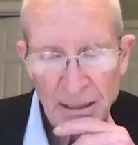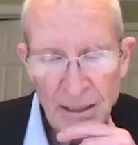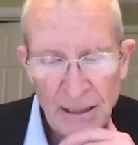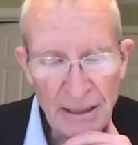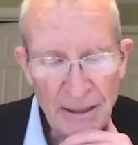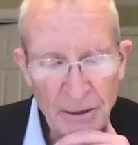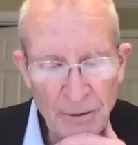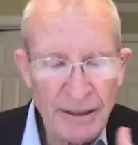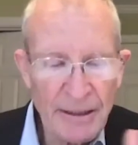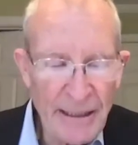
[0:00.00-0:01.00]
a
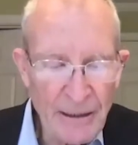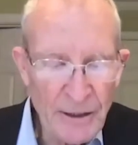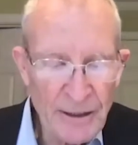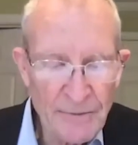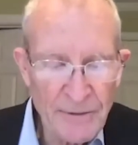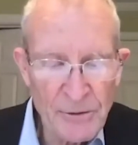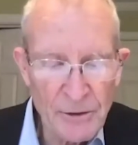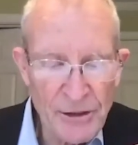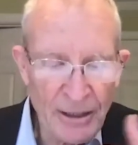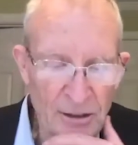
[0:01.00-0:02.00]
hearing, how individual
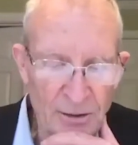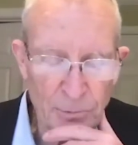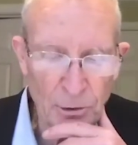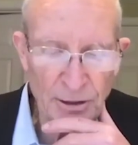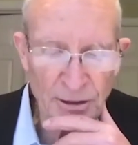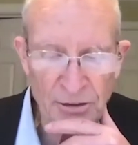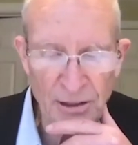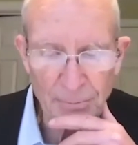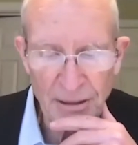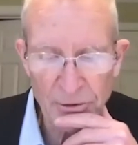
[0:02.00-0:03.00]
Chinese employees
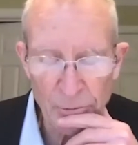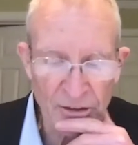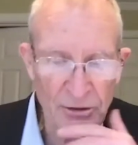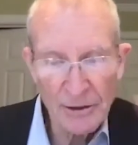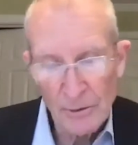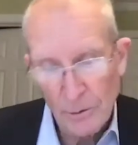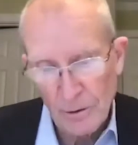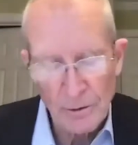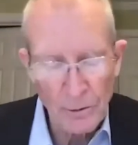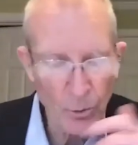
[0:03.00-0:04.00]
can be trusted or,
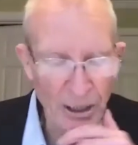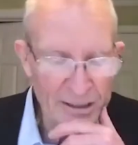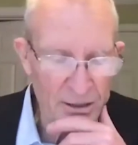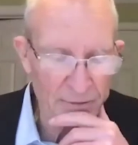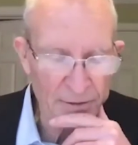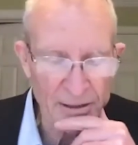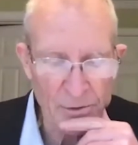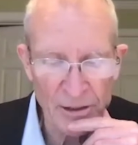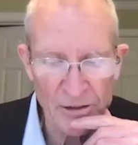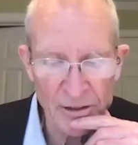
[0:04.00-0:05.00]
or watched, if not
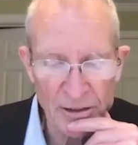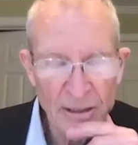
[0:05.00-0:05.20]
trusted.